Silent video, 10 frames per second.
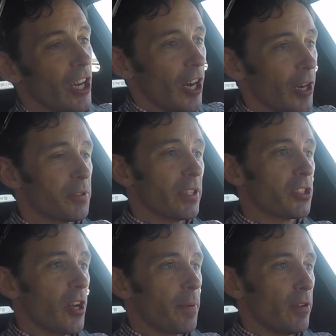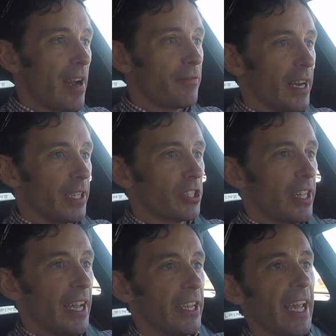up to the top of the rev range
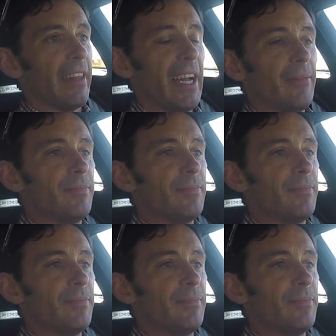there, you get that